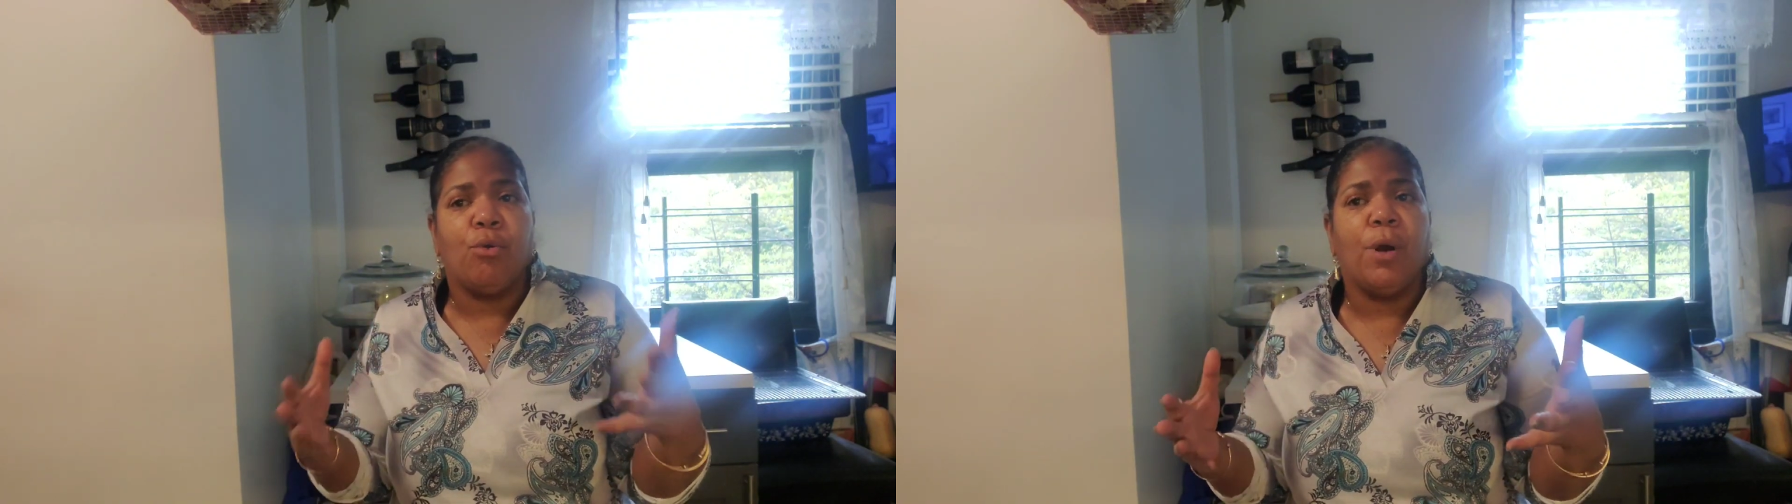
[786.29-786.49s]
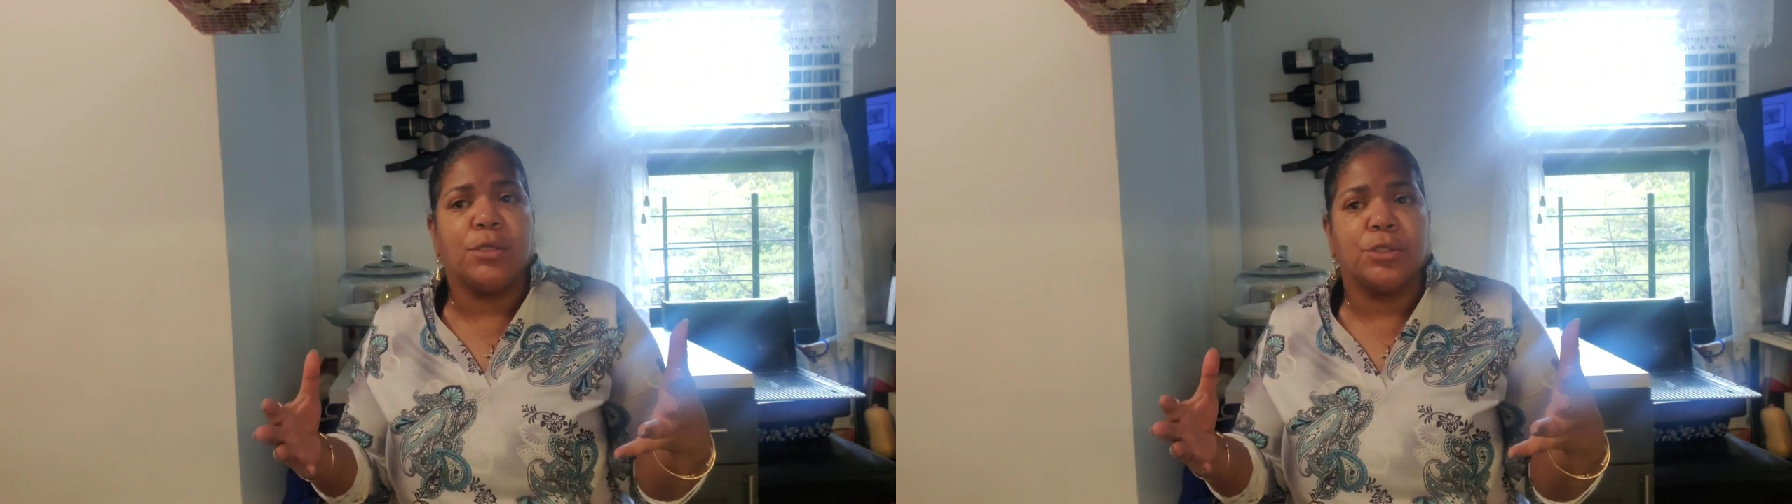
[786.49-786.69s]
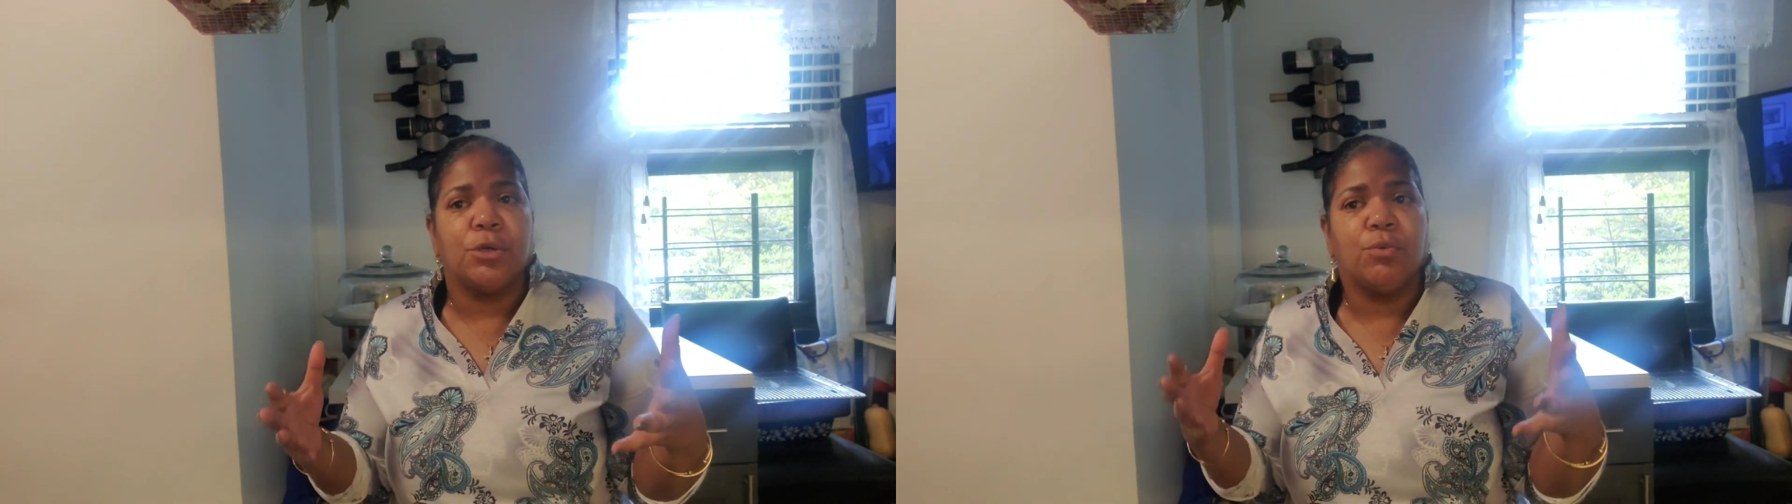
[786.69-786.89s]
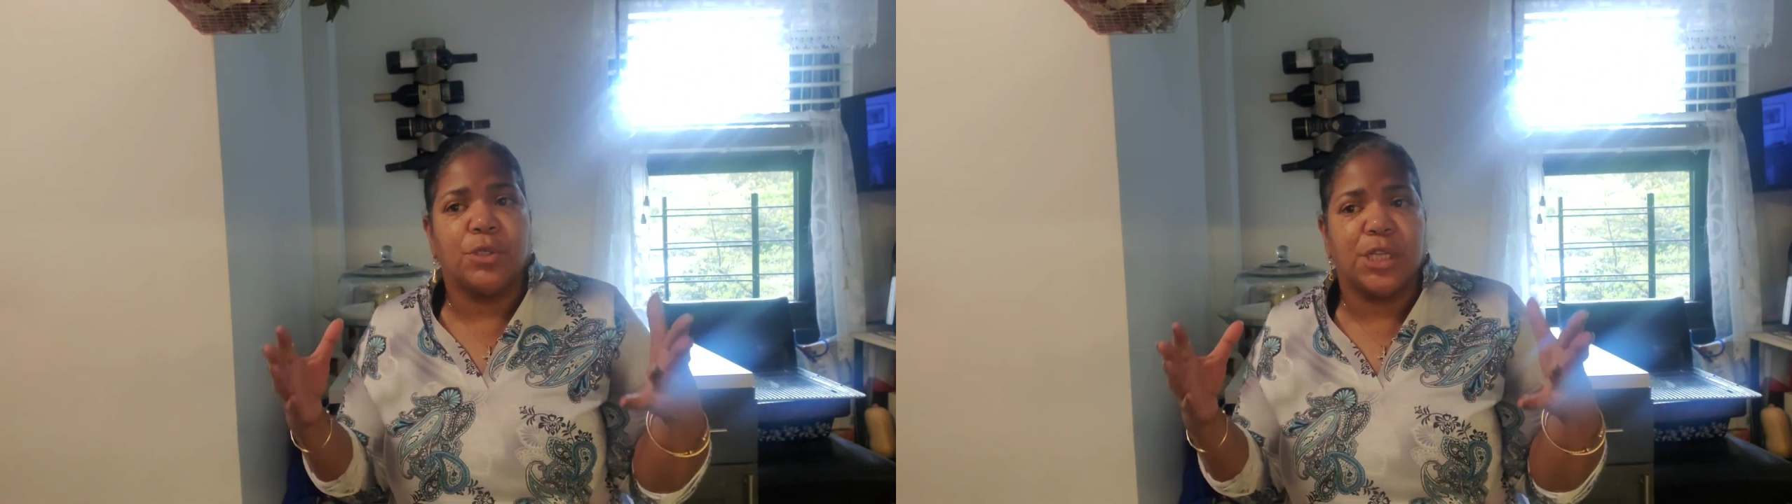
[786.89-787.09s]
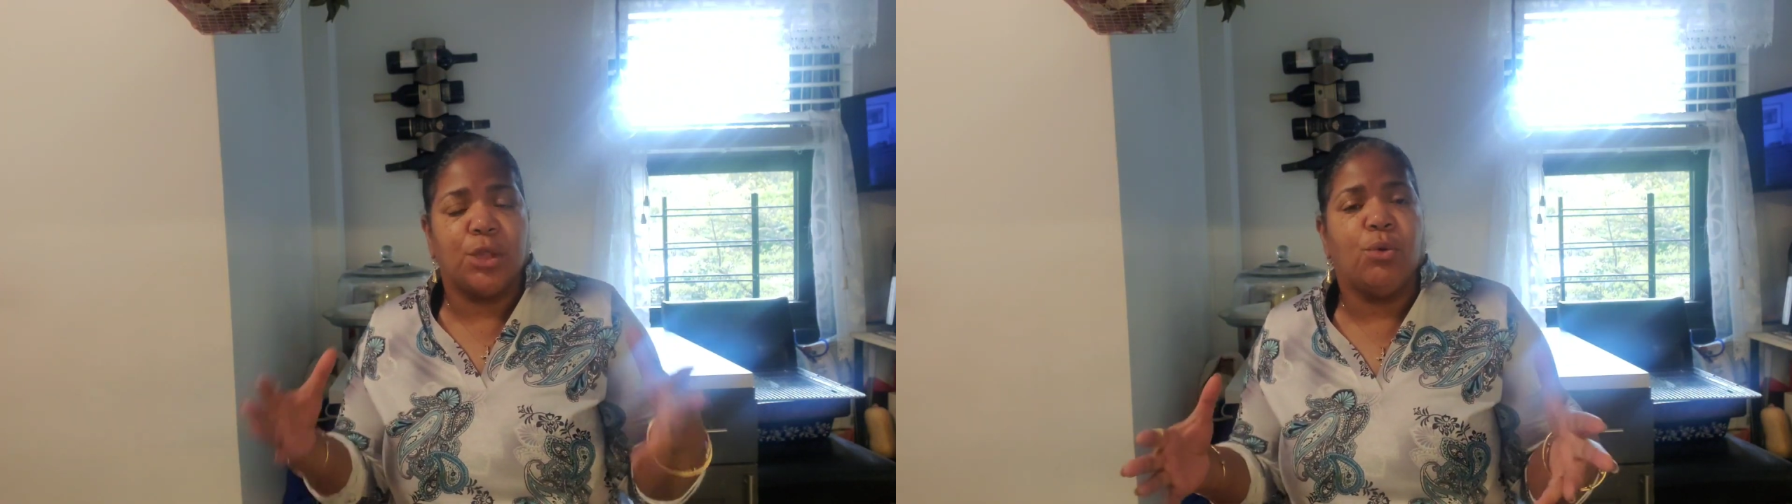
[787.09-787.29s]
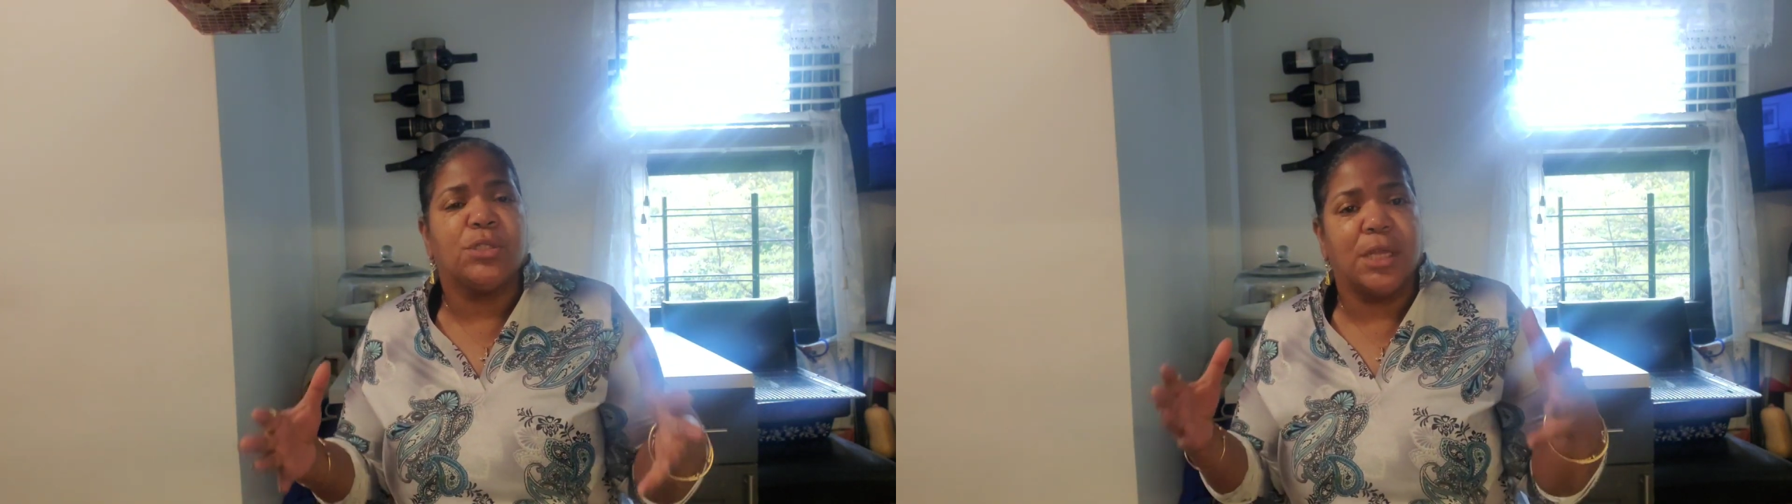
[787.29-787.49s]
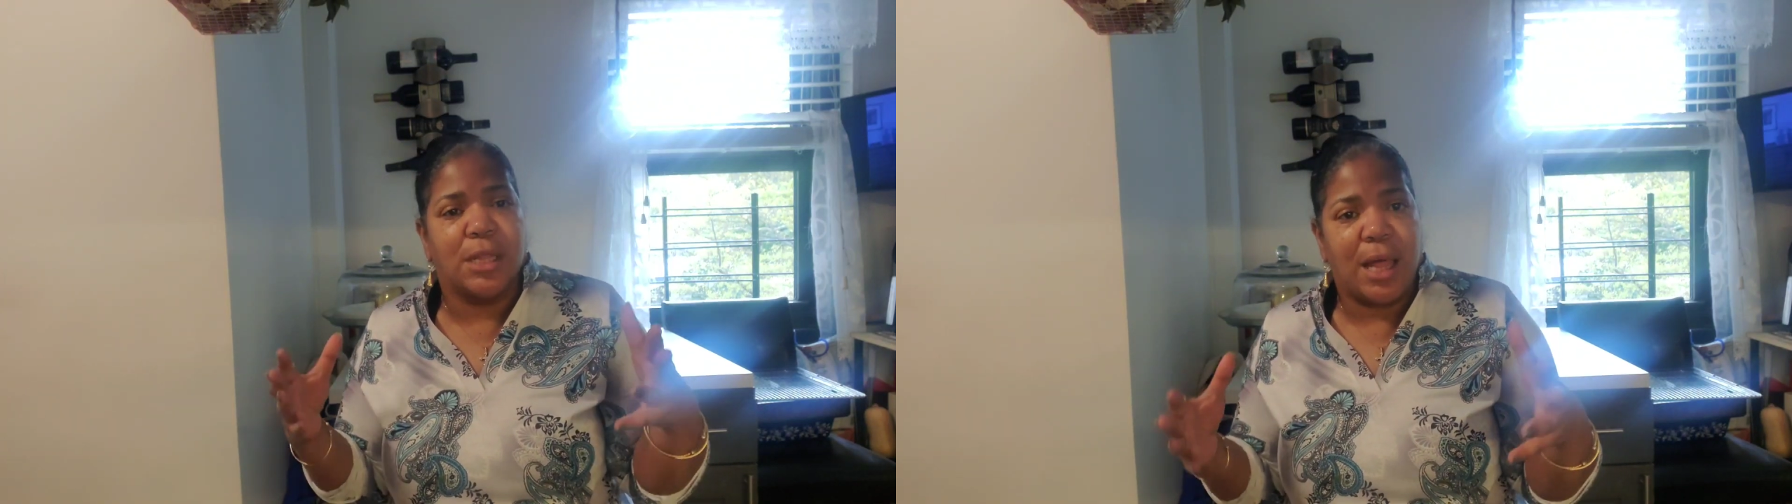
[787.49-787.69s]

go out to the ones that lost their